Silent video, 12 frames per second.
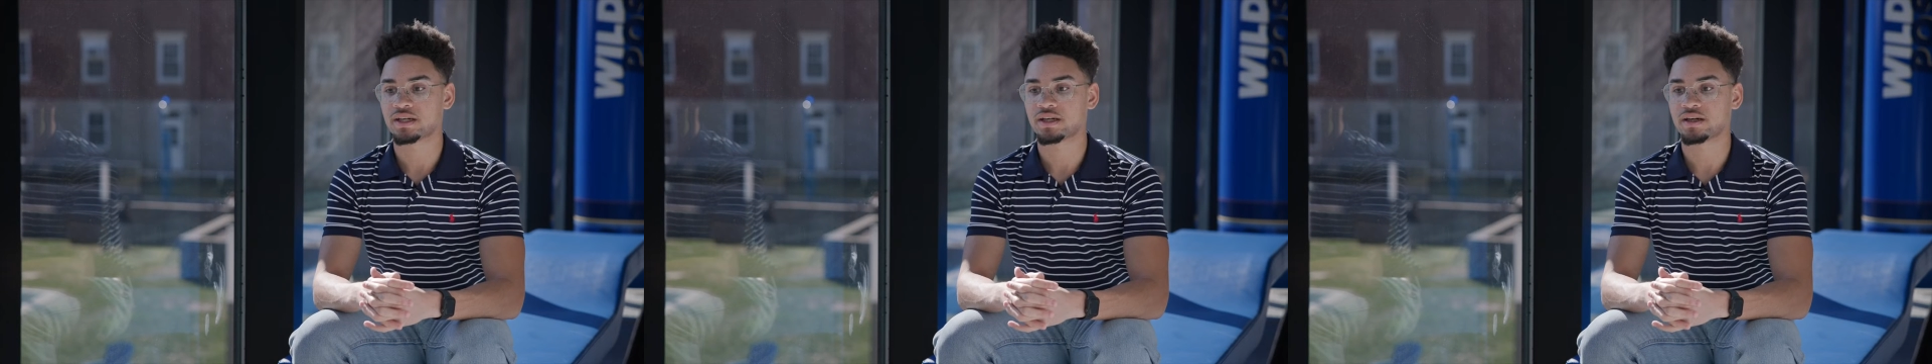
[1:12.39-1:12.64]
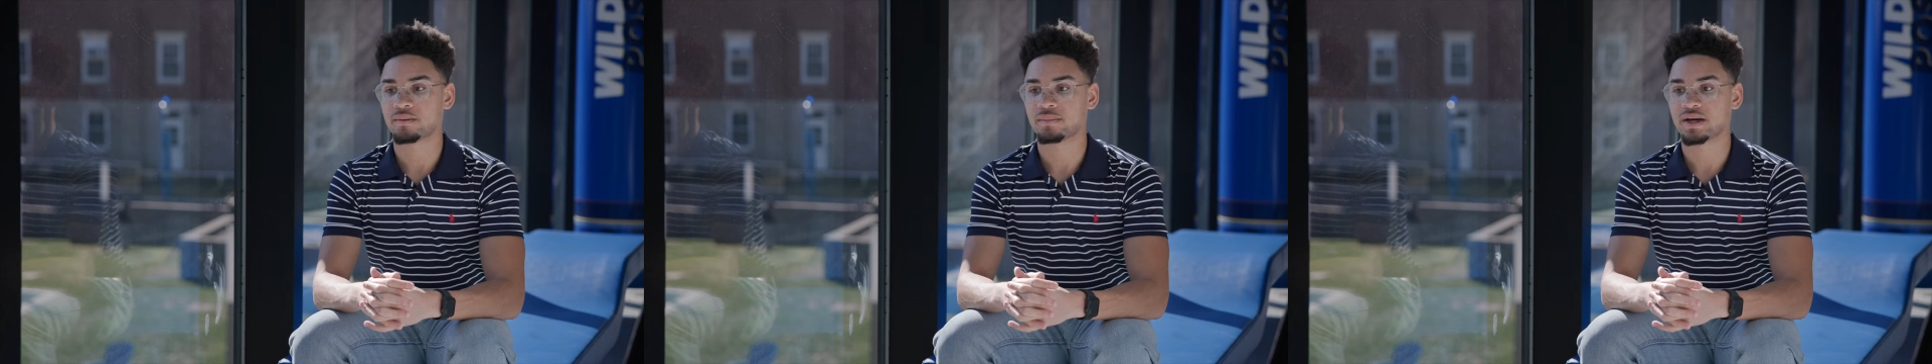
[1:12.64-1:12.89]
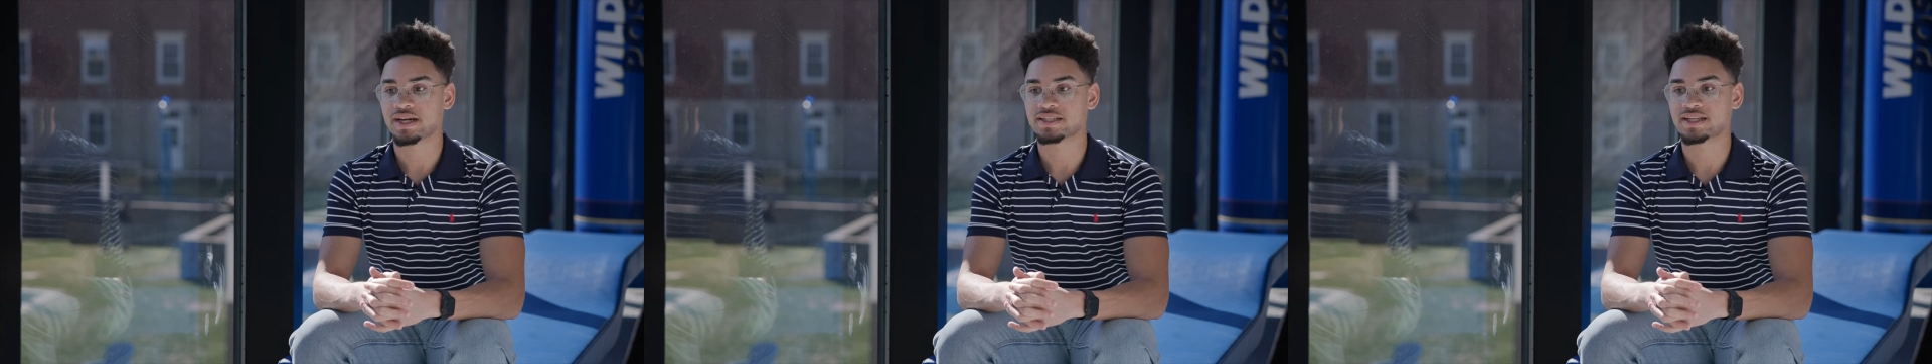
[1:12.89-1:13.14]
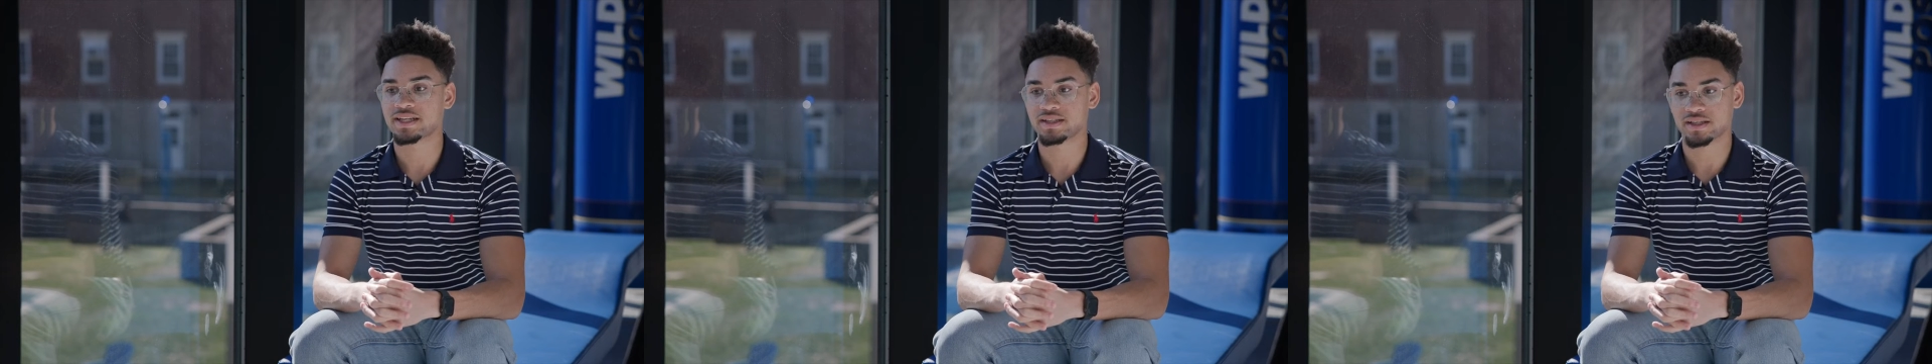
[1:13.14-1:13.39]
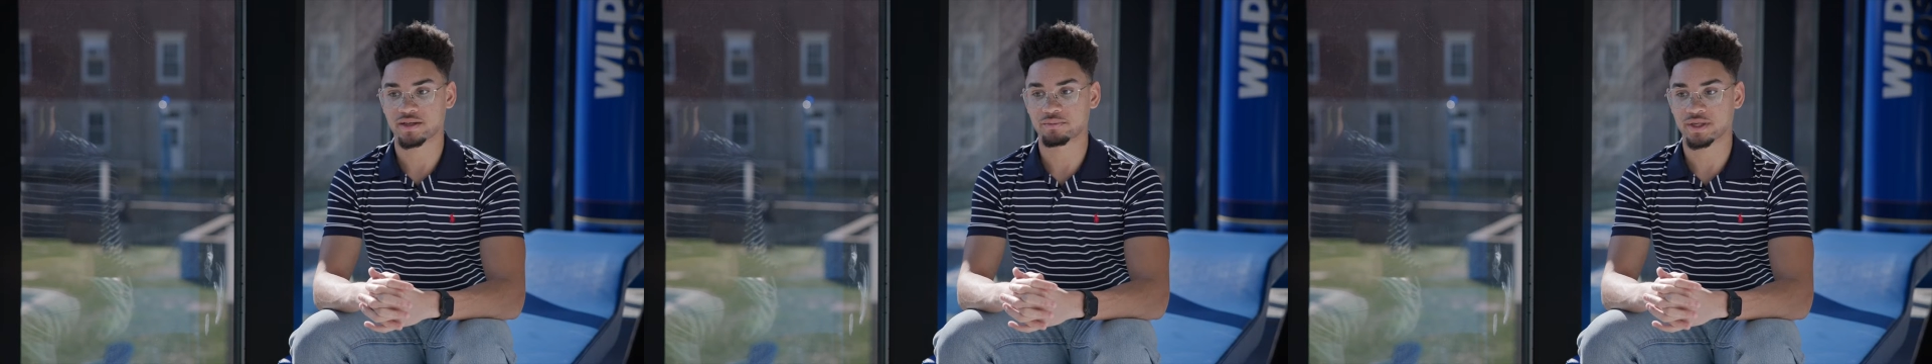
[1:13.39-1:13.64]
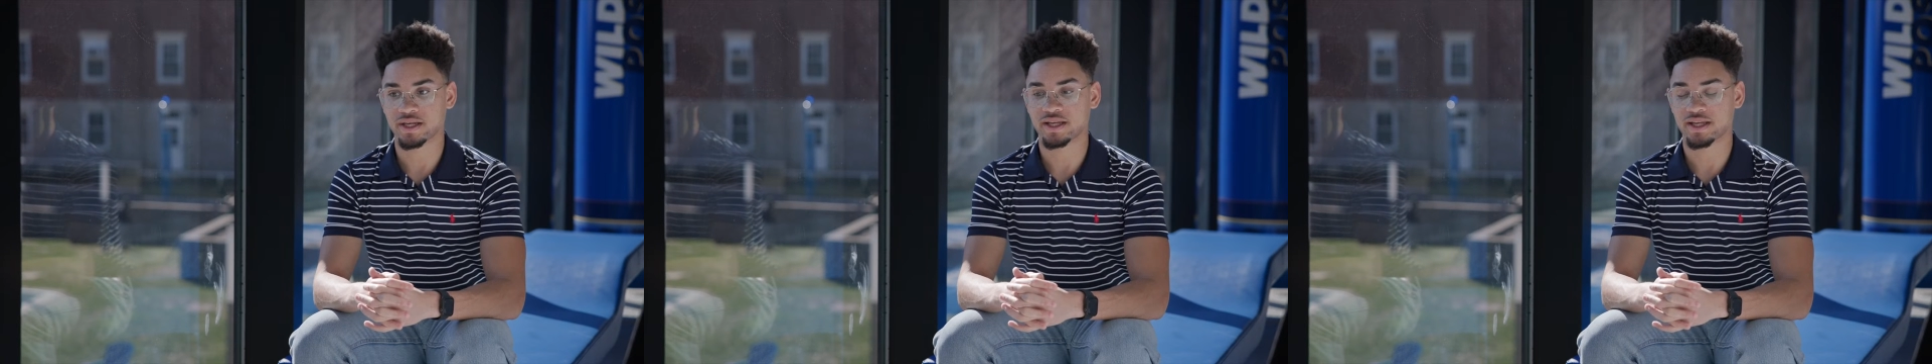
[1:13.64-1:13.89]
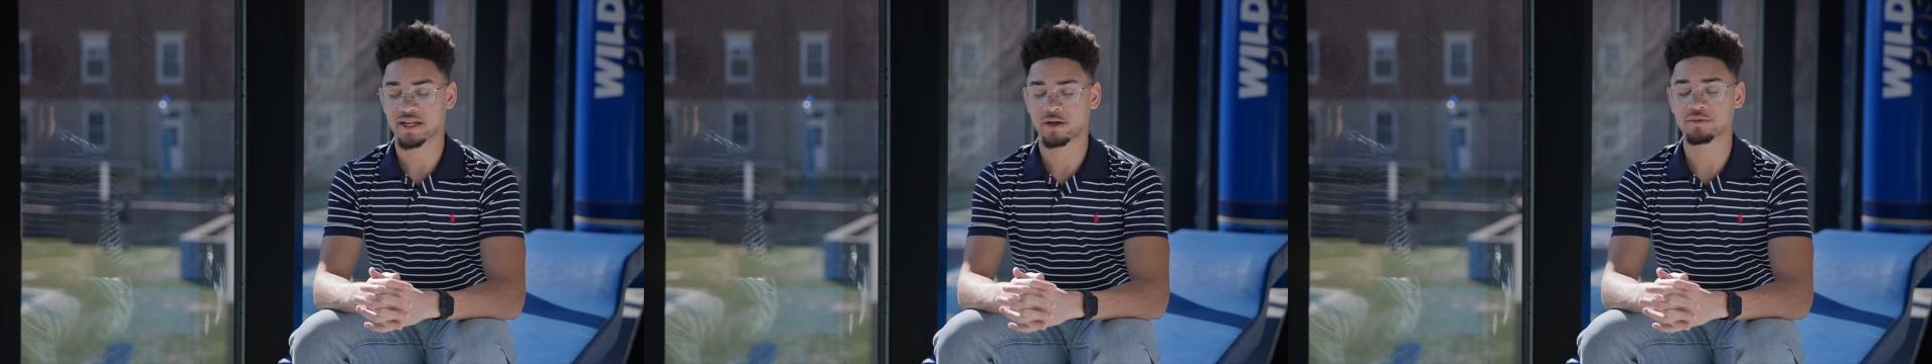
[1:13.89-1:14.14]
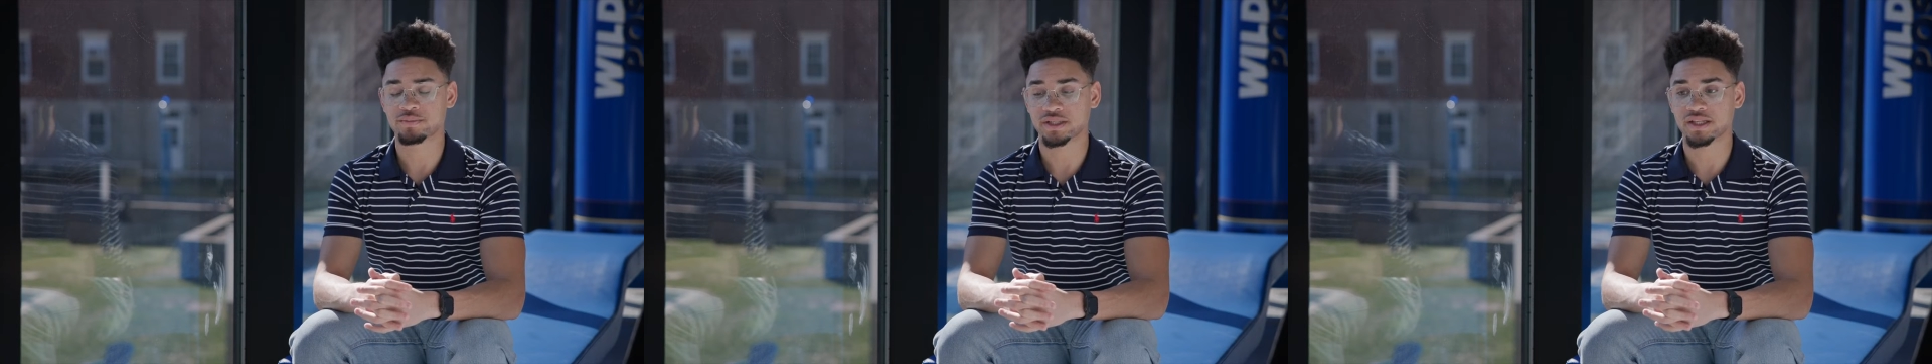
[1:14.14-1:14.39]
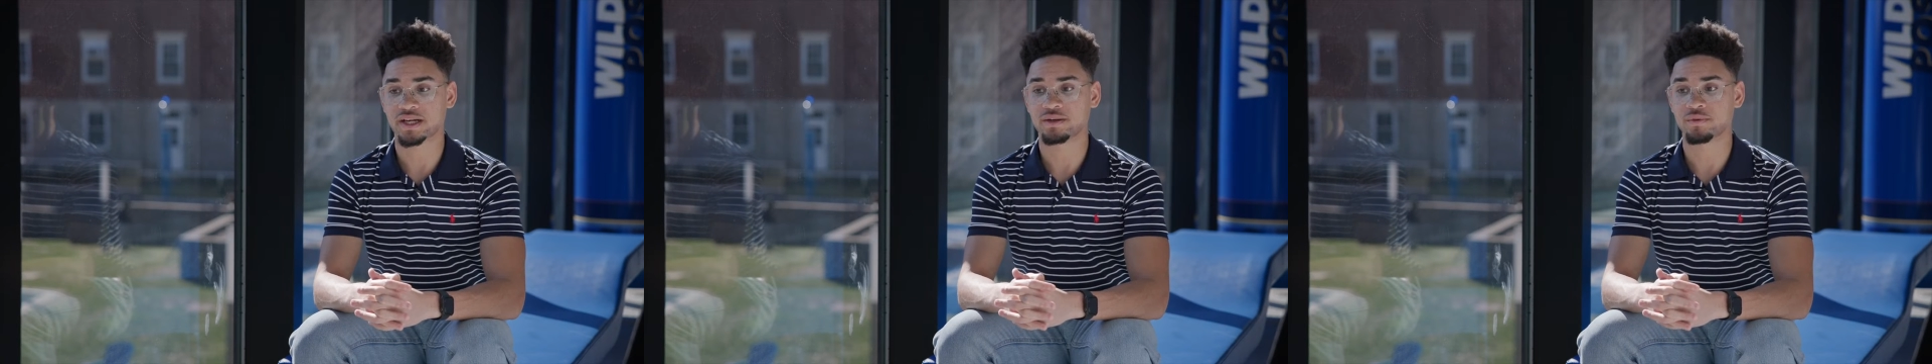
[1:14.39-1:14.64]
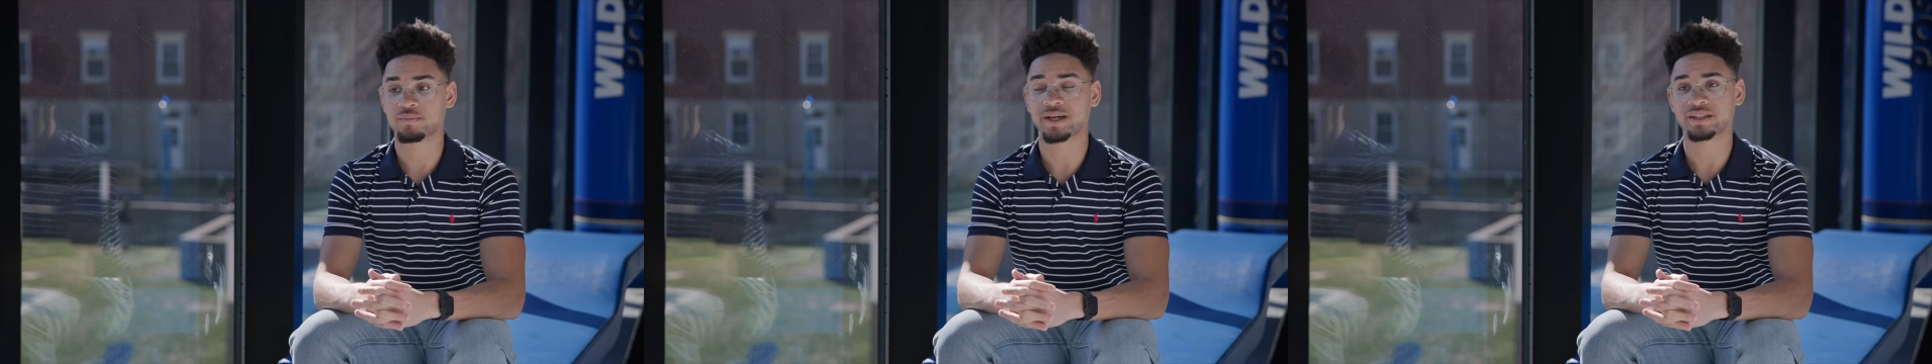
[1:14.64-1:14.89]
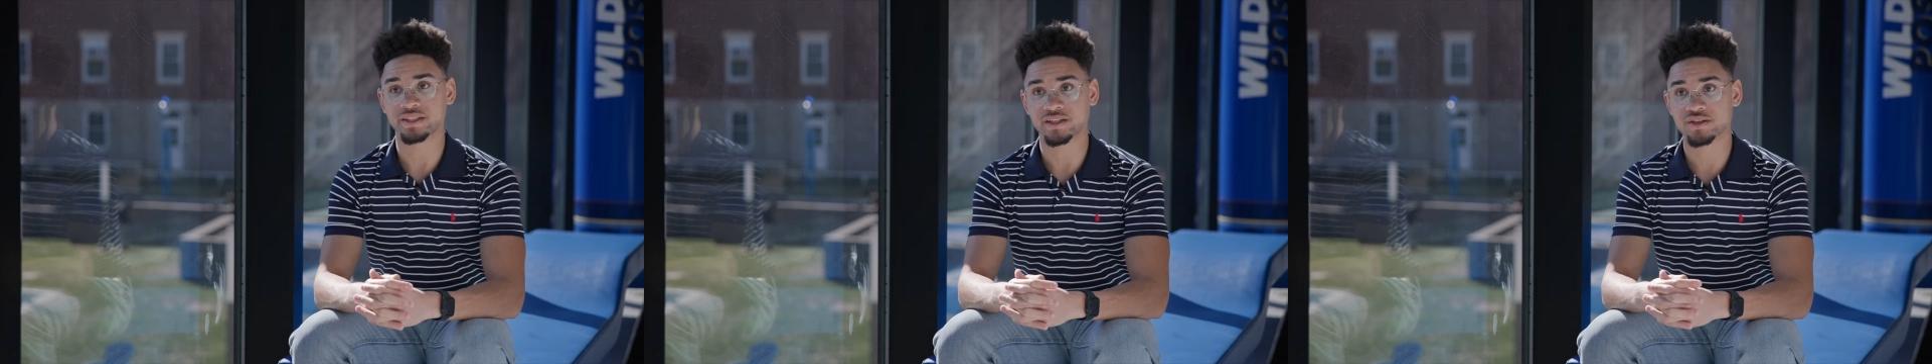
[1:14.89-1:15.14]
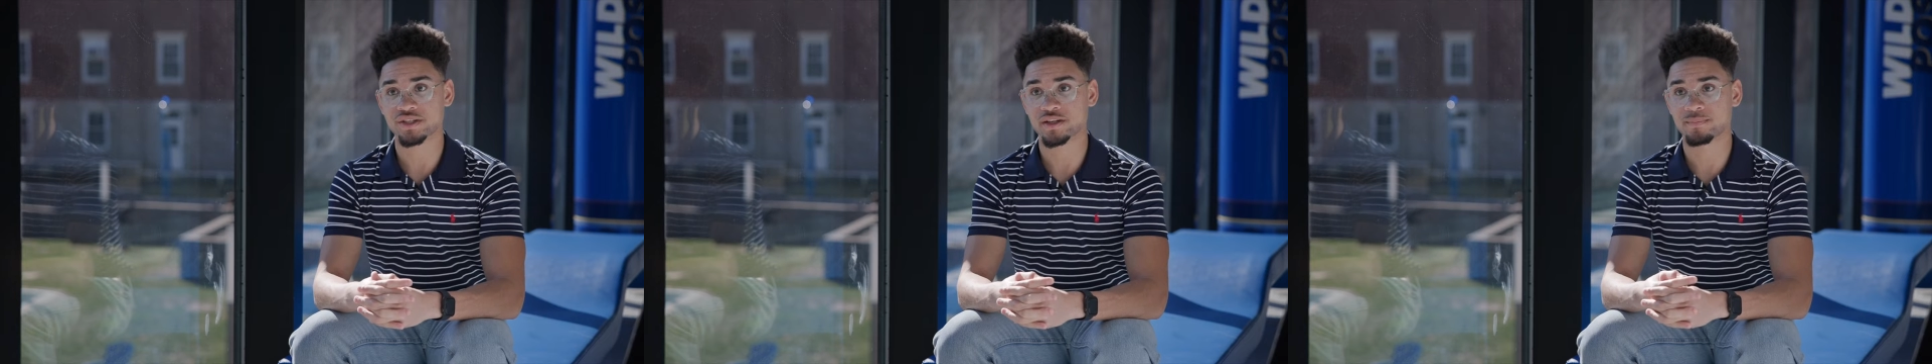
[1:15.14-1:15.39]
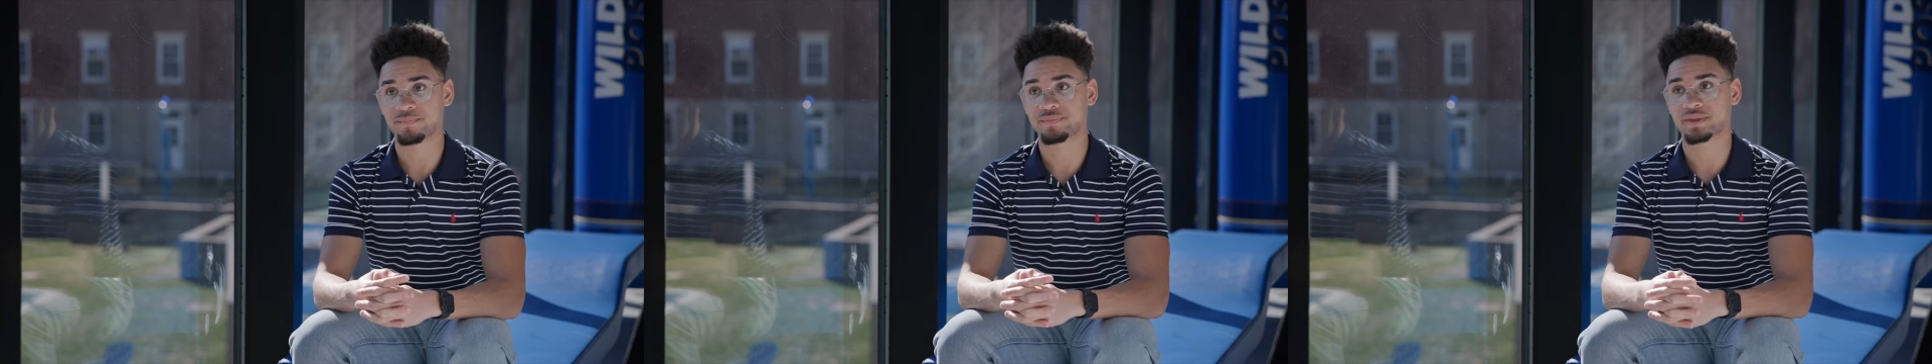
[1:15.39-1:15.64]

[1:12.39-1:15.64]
Um, I say it would it helps me a lot with my leadership.